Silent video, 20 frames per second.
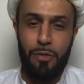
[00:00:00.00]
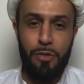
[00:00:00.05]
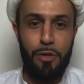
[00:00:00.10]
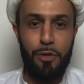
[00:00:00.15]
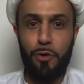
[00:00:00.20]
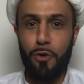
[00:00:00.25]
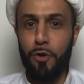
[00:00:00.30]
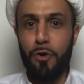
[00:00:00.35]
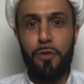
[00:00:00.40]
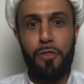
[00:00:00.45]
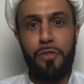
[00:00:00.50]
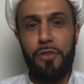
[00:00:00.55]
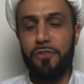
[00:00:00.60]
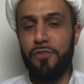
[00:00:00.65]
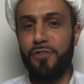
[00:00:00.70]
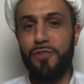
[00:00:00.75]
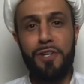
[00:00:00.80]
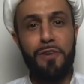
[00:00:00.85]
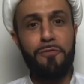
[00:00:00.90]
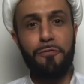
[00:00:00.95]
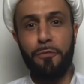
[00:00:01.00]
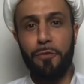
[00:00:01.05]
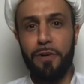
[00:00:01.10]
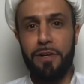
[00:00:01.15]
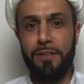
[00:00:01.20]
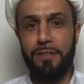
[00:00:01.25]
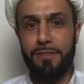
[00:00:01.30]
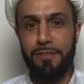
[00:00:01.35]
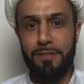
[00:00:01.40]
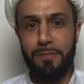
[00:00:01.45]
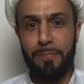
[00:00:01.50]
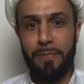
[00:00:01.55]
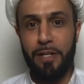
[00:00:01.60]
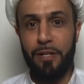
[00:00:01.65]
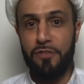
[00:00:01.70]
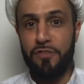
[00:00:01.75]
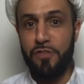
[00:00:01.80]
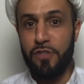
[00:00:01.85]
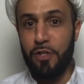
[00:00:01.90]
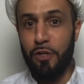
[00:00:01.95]
The earth is different
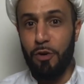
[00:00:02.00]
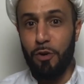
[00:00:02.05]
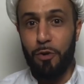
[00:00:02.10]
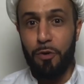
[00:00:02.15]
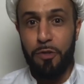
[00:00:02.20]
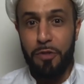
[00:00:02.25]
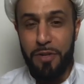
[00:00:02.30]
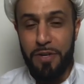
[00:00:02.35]
because the earth